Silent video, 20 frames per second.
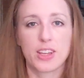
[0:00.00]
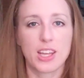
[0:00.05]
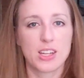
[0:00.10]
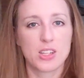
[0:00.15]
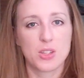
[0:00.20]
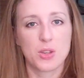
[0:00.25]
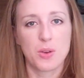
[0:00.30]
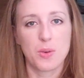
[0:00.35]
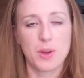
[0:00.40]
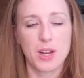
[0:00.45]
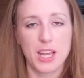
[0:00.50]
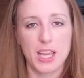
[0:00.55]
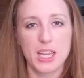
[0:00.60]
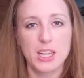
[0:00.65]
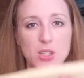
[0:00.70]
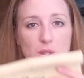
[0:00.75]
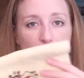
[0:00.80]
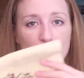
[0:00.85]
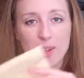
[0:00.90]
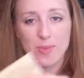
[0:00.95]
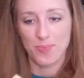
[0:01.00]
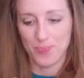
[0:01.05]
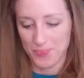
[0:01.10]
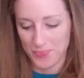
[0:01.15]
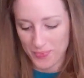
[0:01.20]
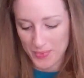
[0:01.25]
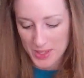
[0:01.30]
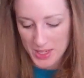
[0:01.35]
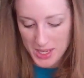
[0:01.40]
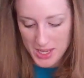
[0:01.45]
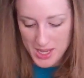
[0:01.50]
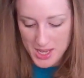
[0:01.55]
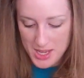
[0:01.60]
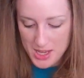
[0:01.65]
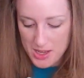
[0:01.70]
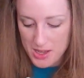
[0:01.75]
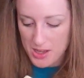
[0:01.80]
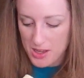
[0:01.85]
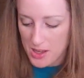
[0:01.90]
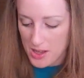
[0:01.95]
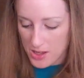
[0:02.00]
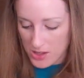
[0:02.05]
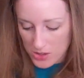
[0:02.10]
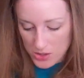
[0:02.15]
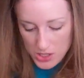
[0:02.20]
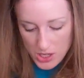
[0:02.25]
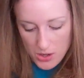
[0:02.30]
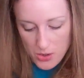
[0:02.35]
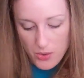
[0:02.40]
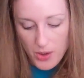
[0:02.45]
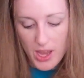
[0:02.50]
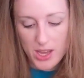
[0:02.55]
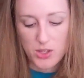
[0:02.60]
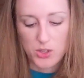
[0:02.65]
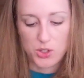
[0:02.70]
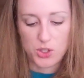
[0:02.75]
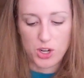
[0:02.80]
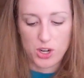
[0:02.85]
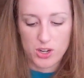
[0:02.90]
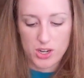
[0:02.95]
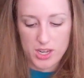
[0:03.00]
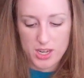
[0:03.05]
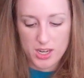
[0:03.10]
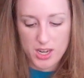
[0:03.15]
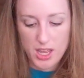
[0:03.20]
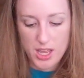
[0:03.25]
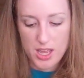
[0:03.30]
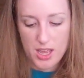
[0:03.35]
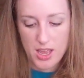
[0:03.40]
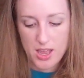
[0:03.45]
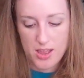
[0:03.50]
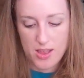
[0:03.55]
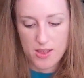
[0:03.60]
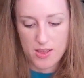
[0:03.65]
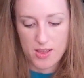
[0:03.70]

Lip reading: I'll get to it when I get to it. So I started,